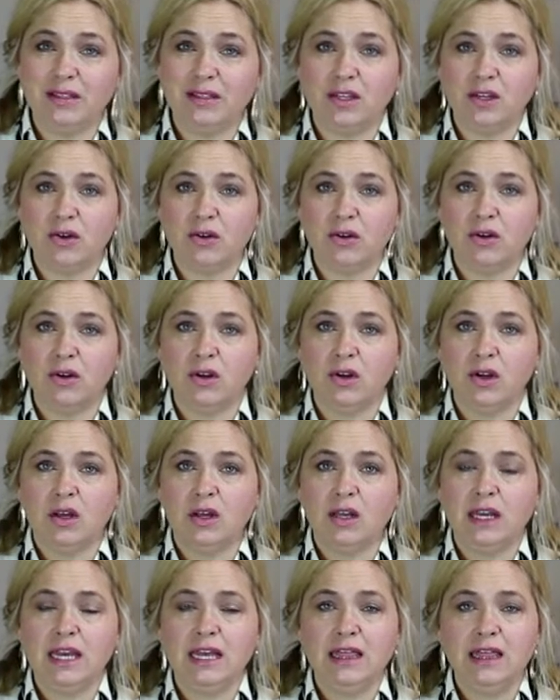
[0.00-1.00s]
easier.
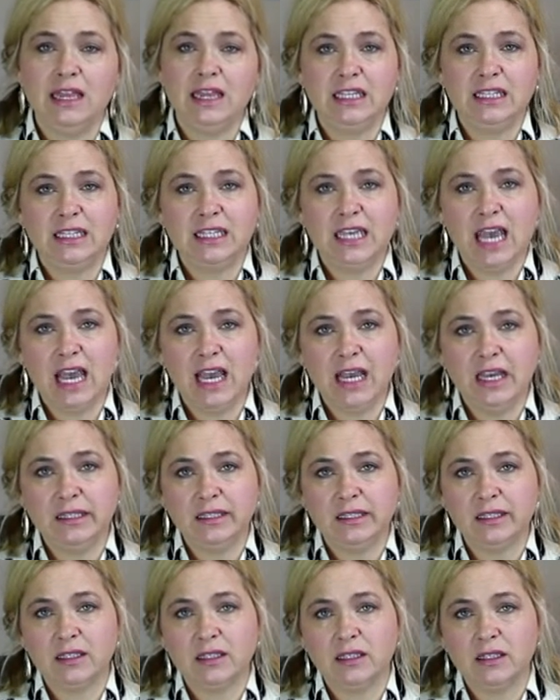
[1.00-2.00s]
In this
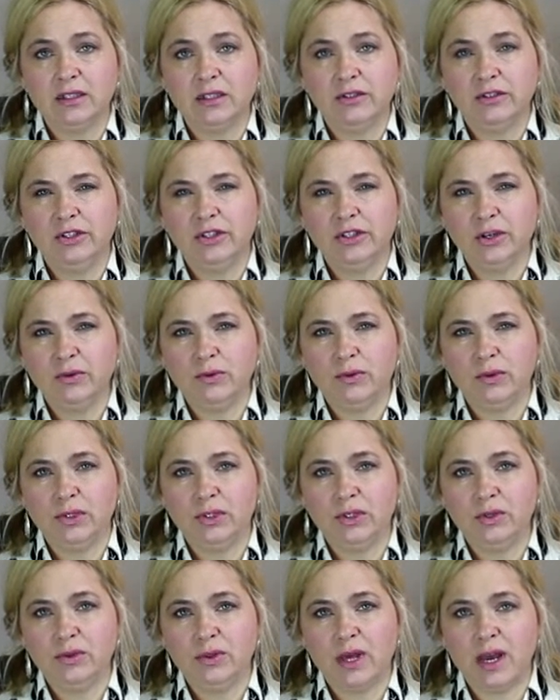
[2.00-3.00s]
case,
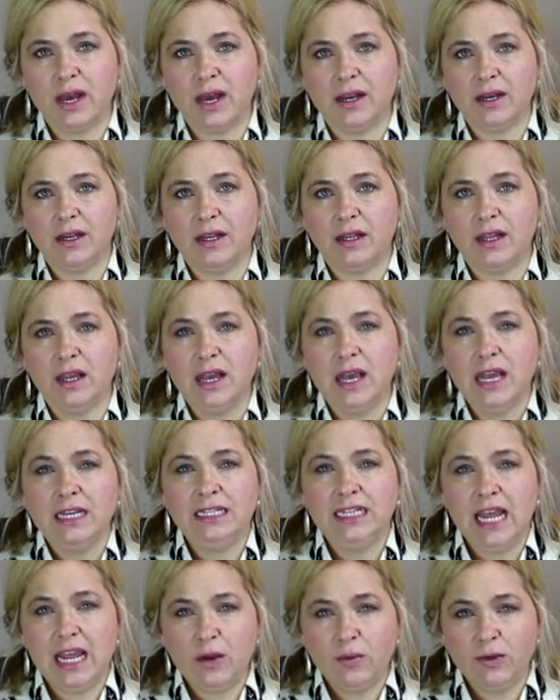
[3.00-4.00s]
don't do that.
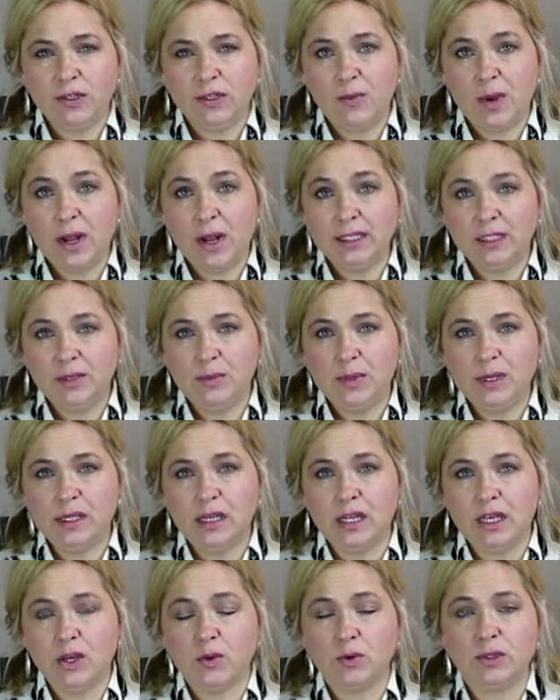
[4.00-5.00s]
Take
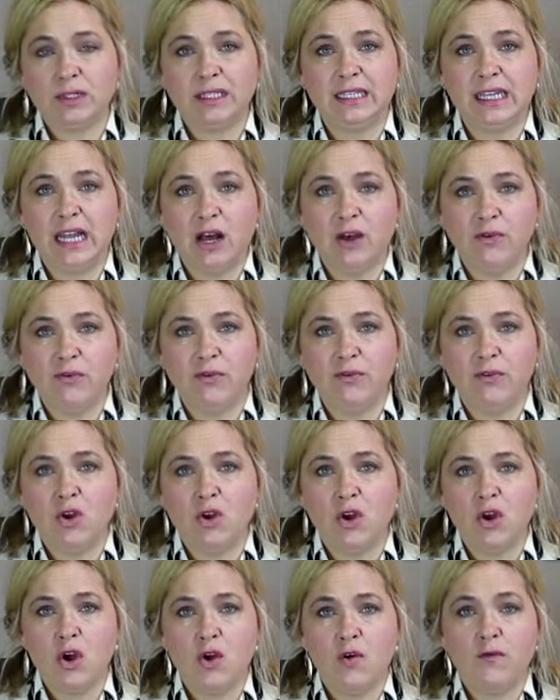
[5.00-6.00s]
responsibility yourself
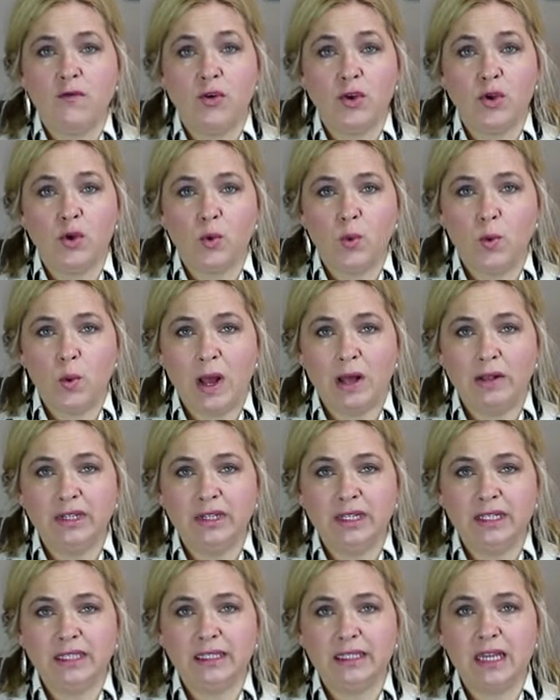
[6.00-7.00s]
for your
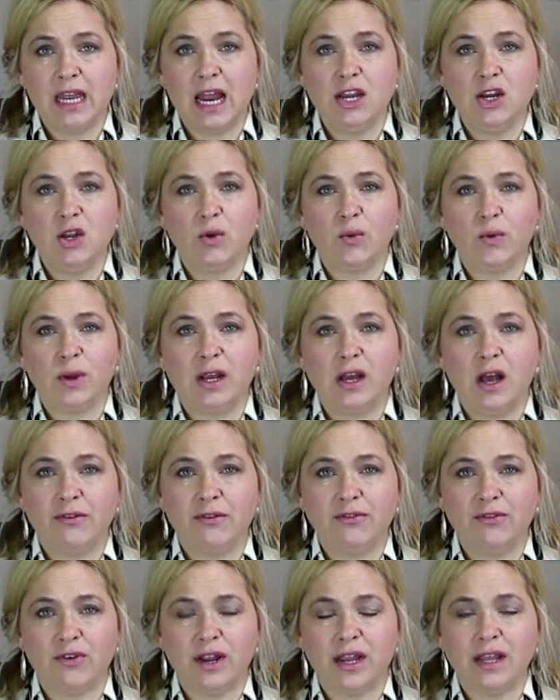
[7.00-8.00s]
wellness and your
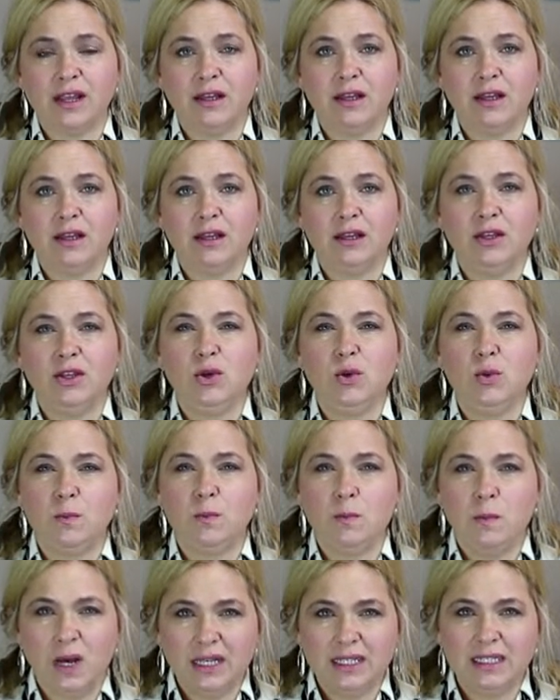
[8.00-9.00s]
recovery. You
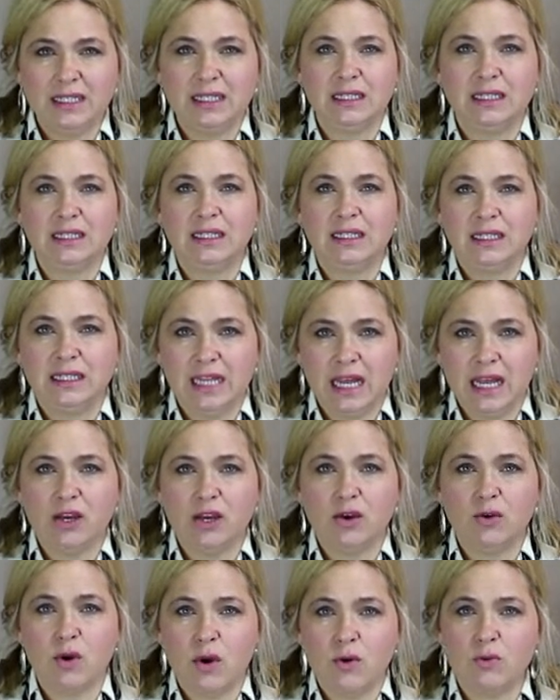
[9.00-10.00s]
must
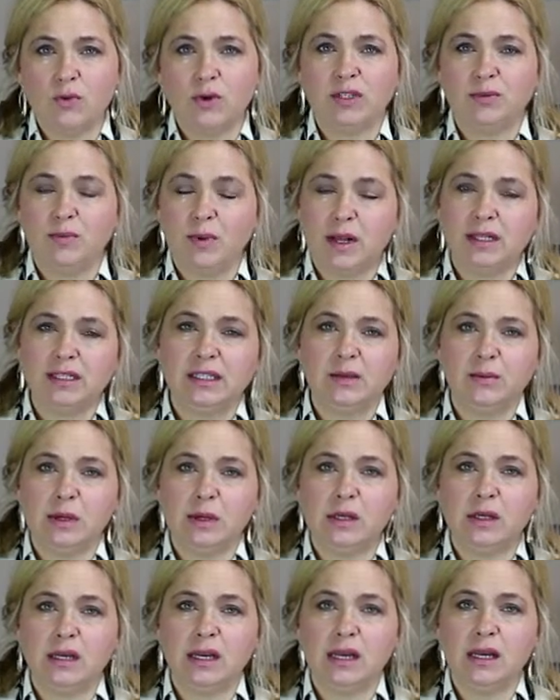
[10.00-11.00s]
take your own
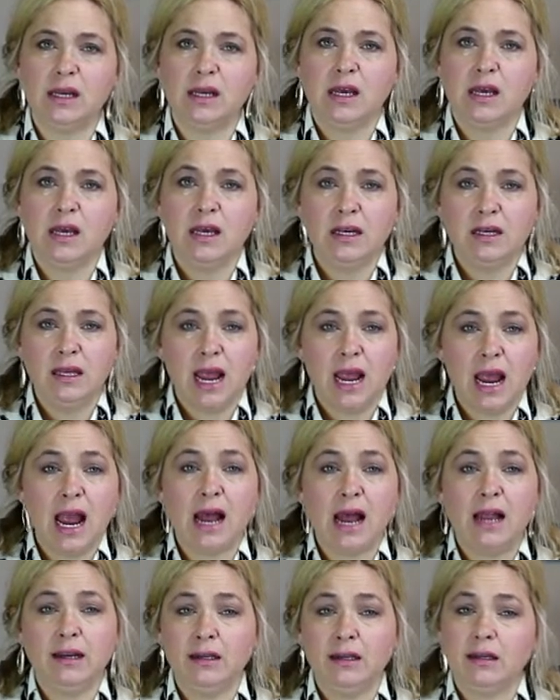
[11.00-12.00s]
responsibility.
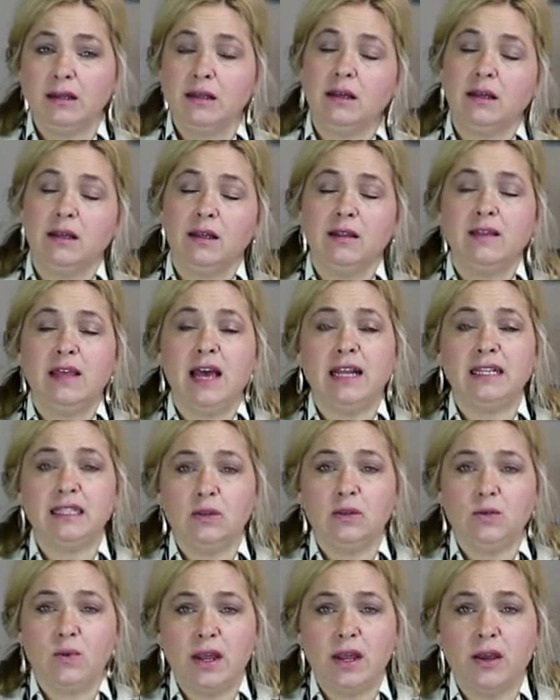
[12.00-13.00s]
And that's
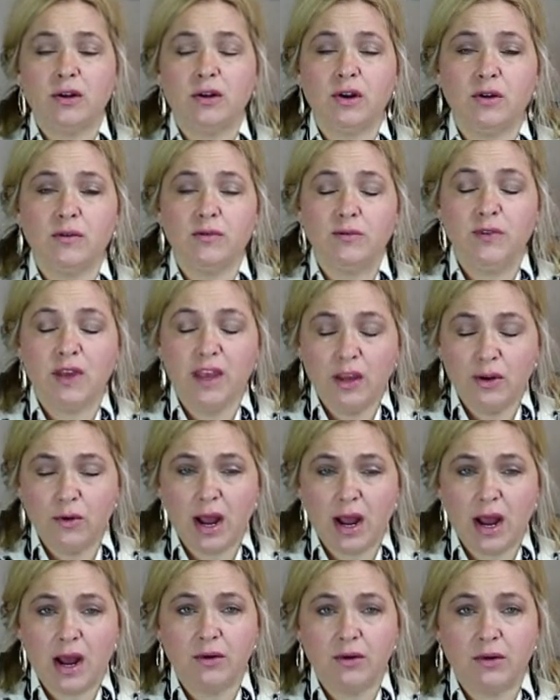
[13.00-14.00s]
the way you're going to
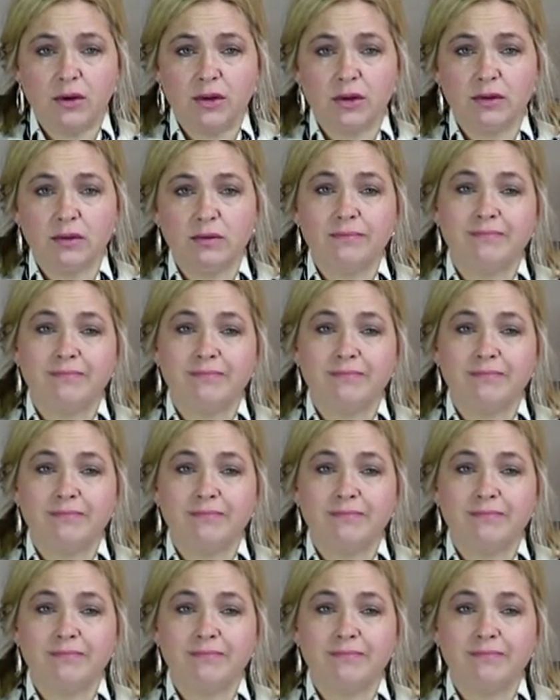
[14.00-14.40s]
figure out,